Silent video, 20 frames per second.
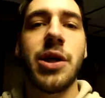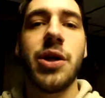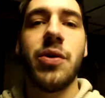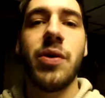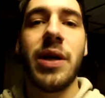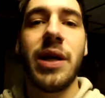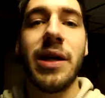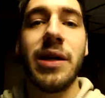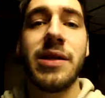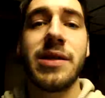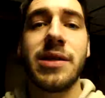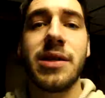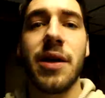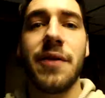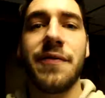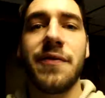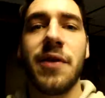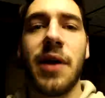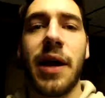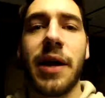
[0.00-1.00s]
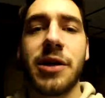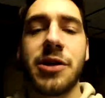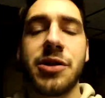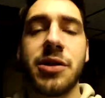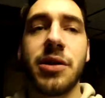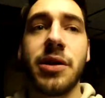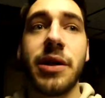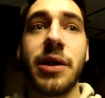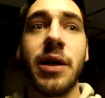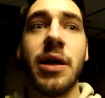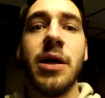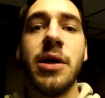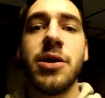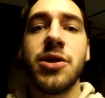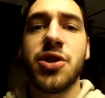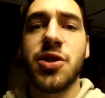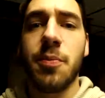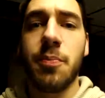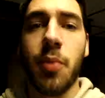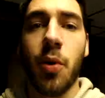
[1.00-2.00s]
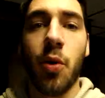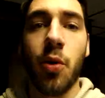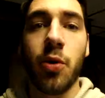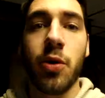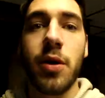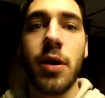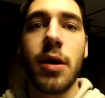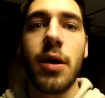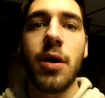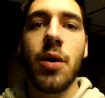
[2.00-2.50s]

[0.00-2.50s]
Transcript: you need stuff to actually support